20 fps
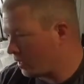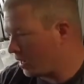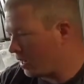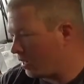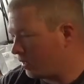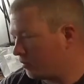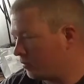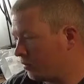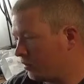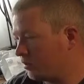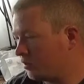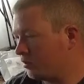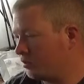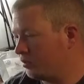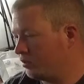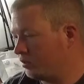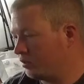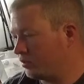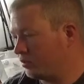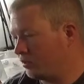out, this is
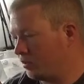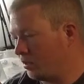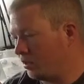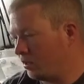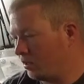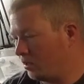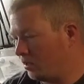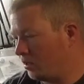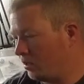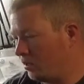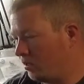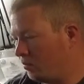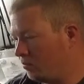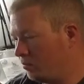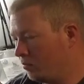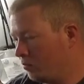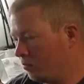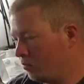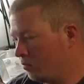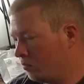just a
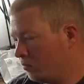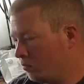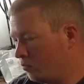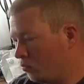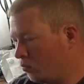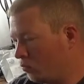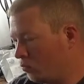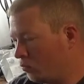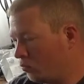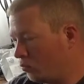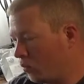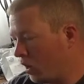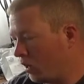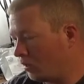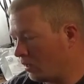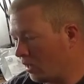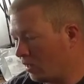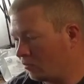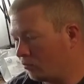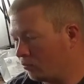
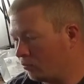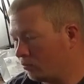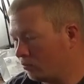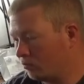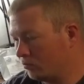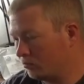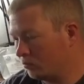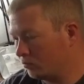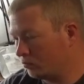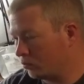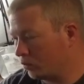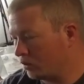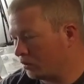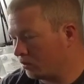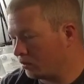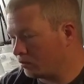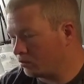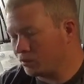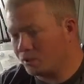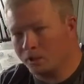Wildlife
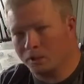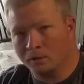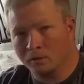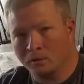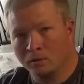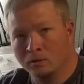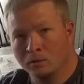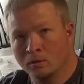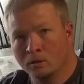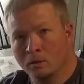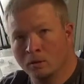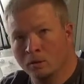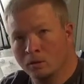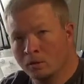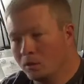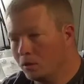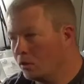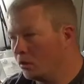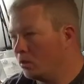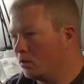Research Center
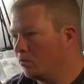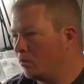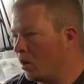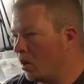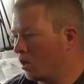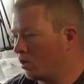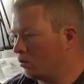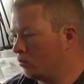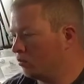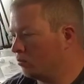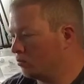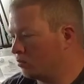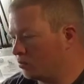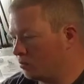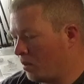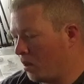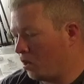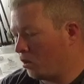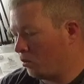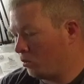bottle,
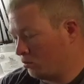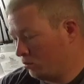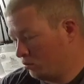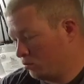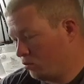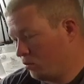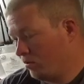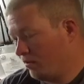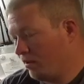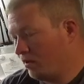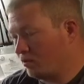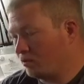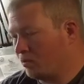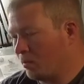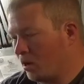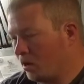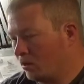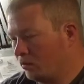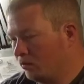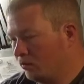small 12-ounce
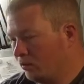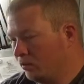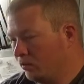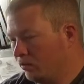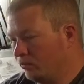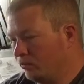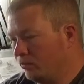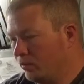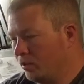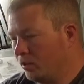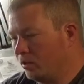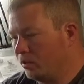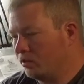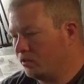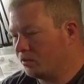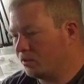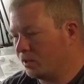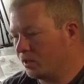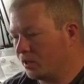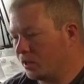bottle of
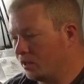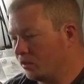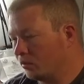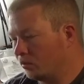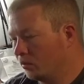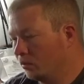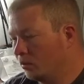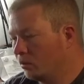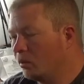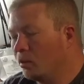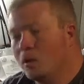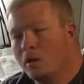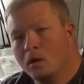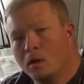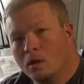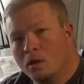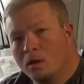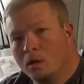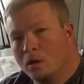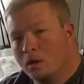scent killer.
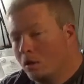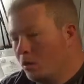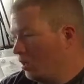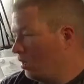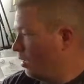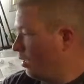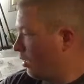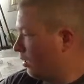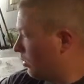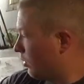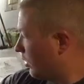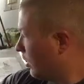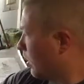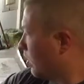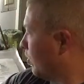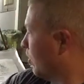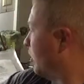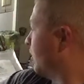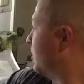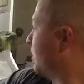I think
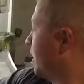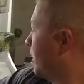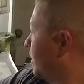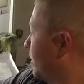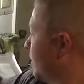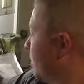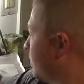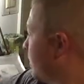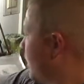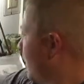I'm going to take this